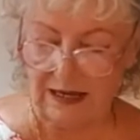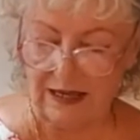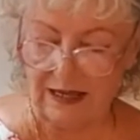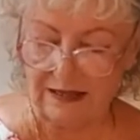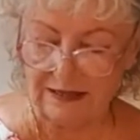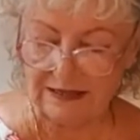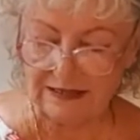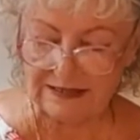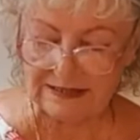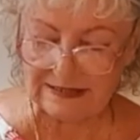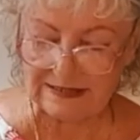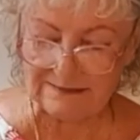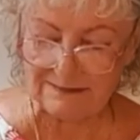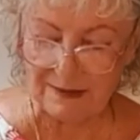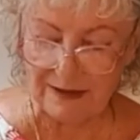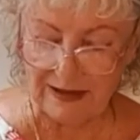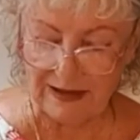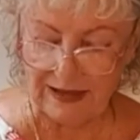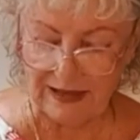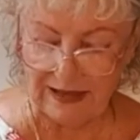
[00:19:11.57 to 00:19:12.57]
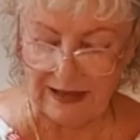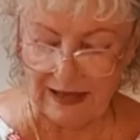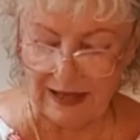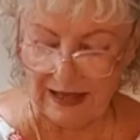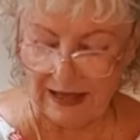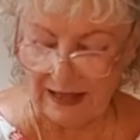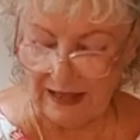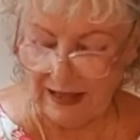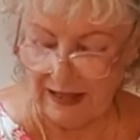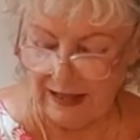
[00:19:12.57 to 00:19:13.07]
this is my
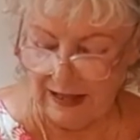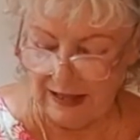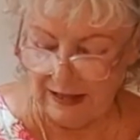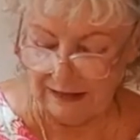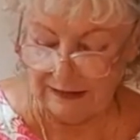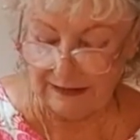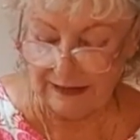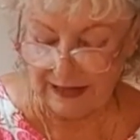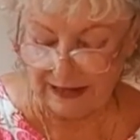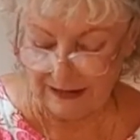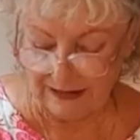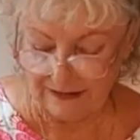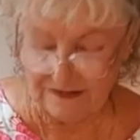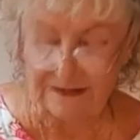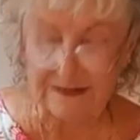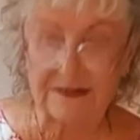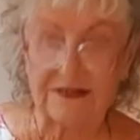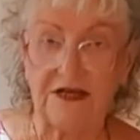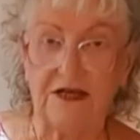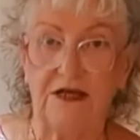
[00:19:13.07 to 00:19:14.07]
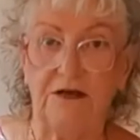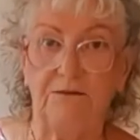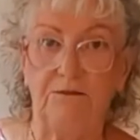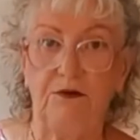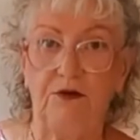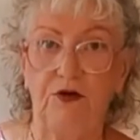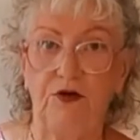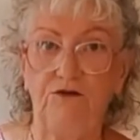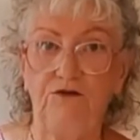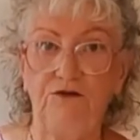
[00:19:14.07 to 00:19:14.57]
latest
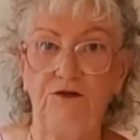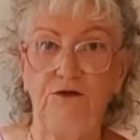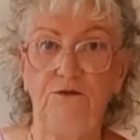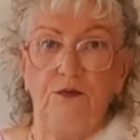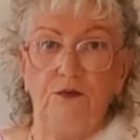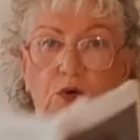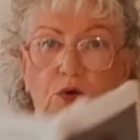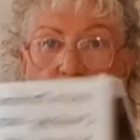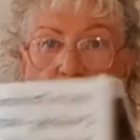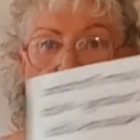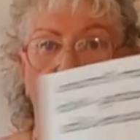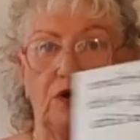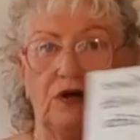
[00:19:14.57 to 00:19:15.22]
perfume book,